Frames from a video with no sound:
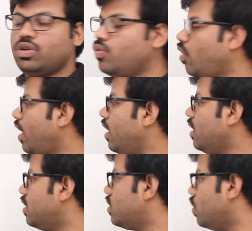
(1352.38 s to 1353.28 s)
To
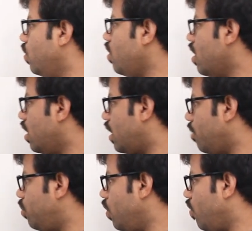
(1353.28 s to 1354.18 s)
violate this rule,
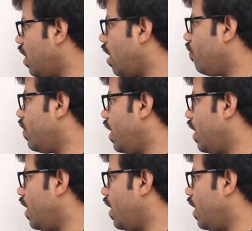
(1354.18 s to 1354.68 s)
tuple 1 of